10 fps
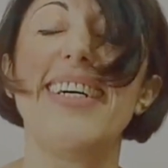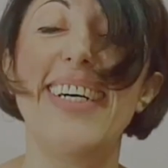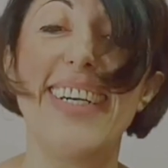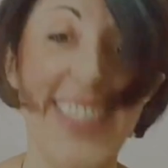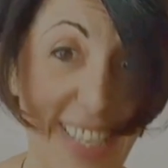
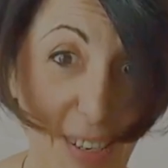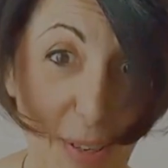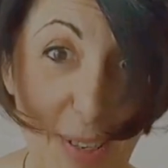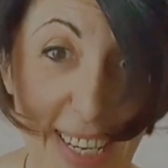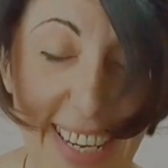here
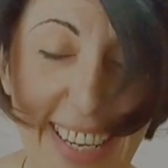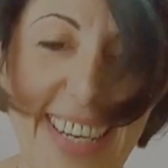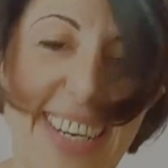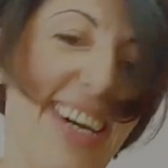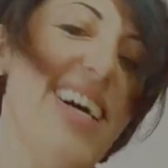today.
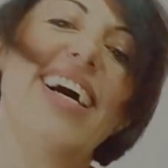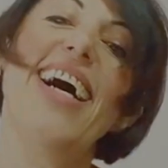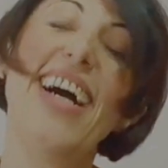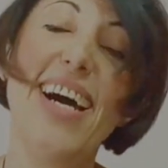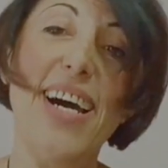
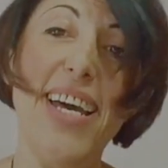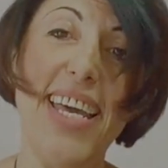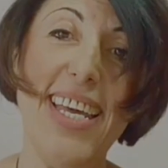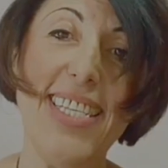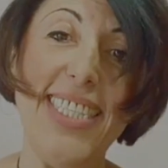
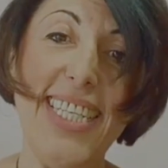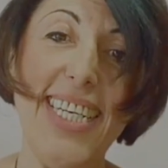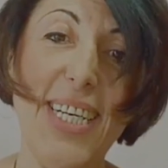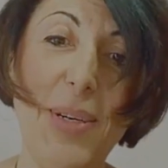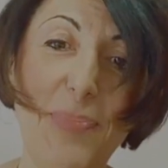And
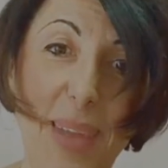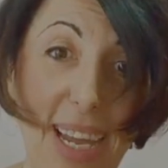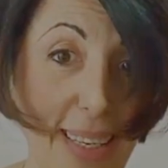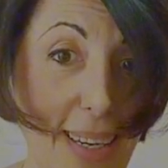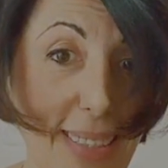I
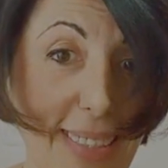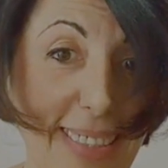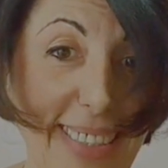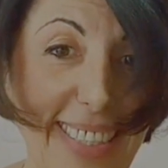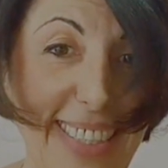guess